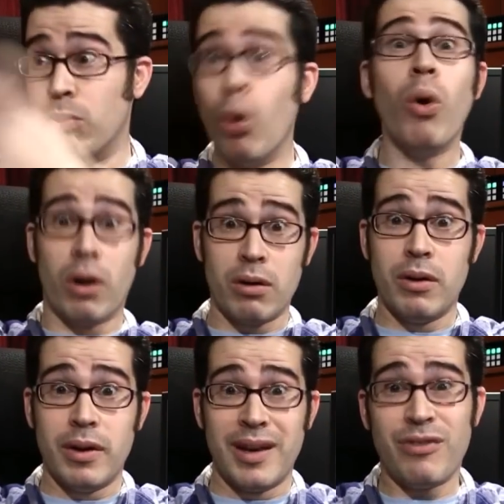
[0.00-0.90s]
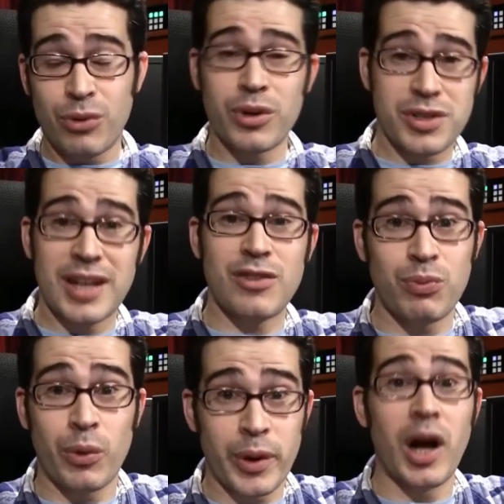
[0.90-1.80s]
more. And of course, that's
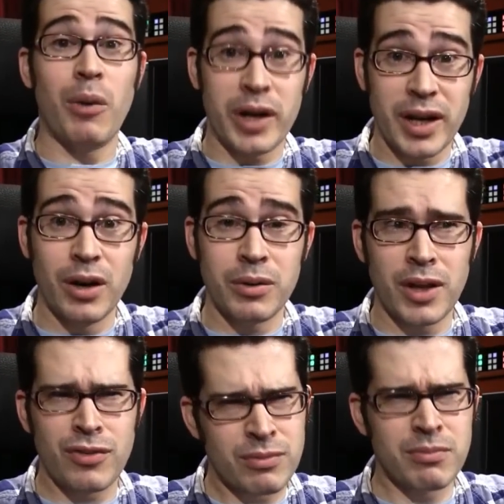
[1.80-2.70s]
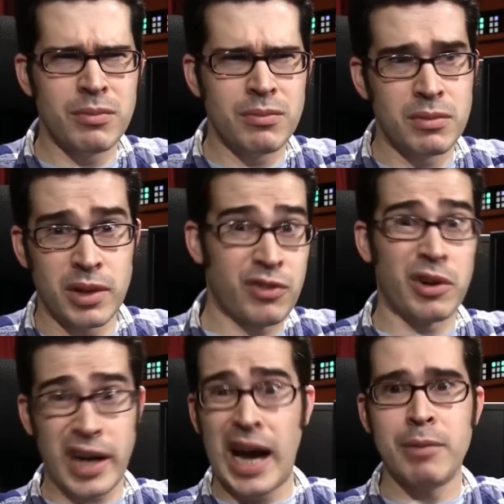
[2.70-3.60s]
where we all want to go, unless
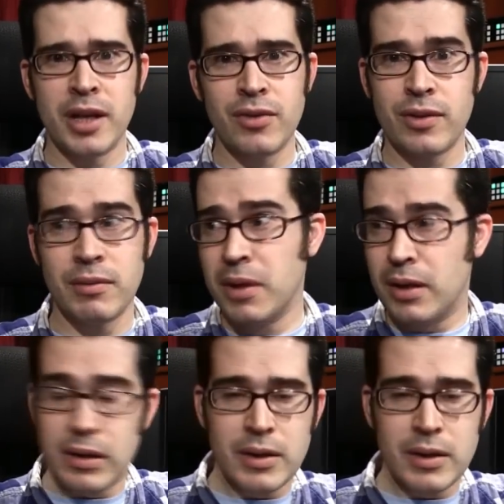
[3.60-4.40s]
you're a communist, and